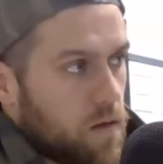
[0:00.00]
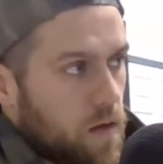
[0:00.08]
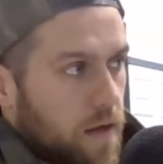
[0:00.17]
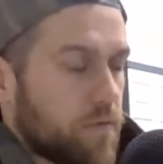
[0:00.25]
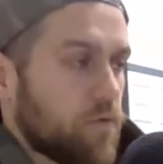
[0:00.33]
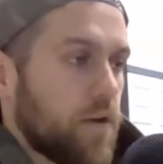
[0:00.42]

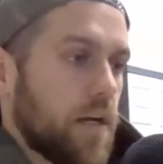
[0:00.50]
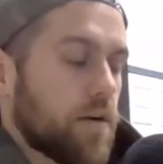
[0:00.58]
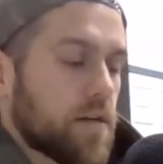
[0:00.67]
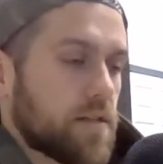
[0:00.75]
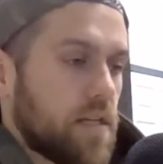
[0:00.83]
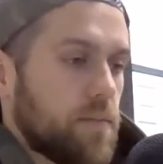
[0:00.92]
every
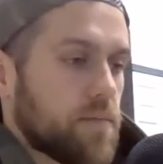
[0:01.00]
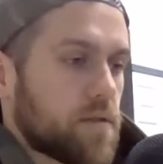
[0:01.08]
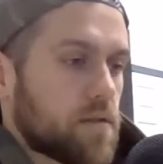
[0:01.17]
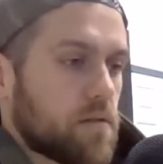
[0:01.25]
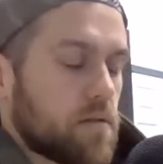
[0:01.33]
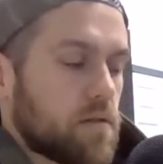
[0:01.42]
year it
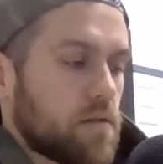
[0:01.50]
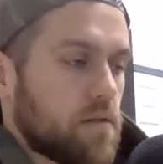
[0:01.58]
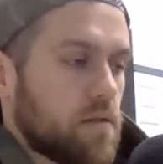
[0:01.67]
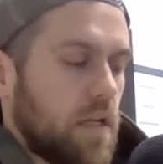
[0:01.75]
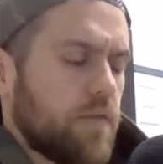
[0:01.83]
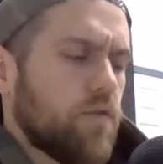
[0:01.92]
seems,
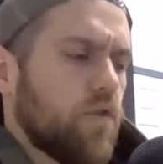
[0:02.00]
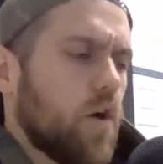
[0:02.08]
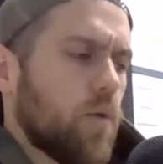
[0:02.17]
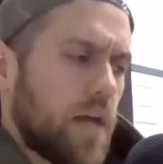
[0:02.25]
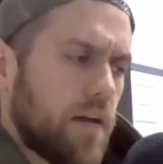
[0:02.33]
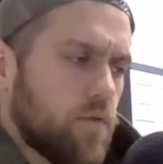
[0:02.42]
even
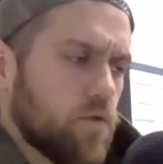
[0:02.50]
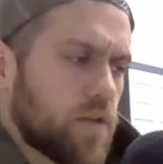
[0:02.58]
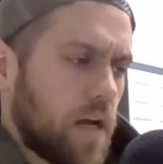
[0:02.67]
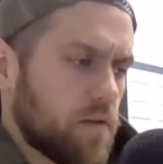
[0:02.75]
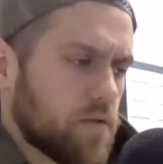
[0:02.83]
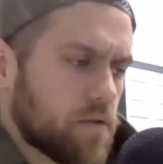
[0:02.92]
though we have new
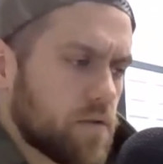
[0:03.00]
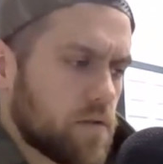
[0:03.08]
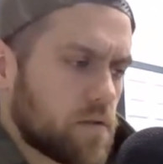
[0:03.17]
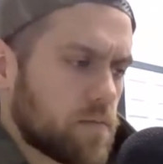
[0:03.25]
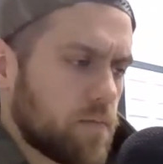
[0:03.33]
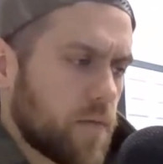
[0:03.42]

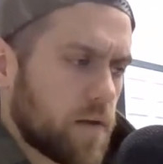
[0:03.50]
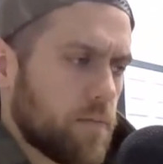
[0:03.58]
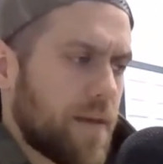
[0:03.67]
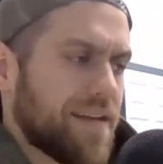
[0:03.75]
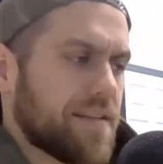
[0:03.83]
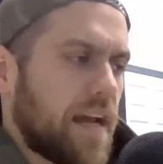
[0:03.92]
challenges, like
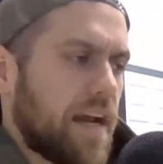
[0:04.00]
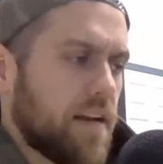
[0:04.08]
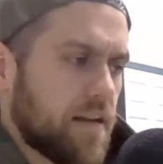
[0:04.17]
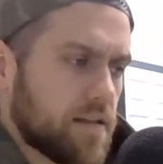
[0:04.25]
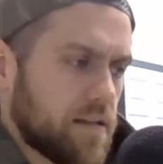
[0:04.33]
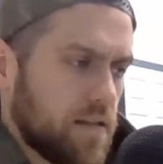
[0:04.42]

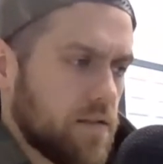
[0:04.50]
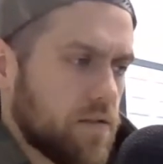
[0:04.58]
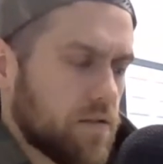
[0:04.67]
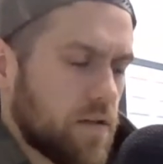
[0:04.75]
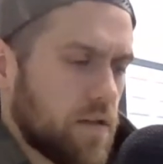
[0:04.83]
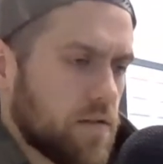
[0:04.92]
maintaining it's
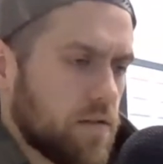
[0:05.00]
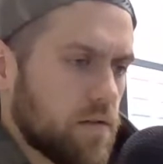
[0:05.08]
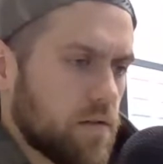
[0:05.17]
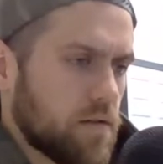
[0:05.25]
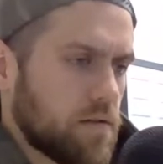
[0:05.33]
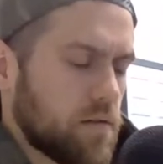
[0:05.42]
easier and
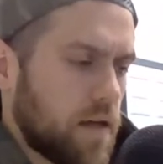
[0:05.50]
easier.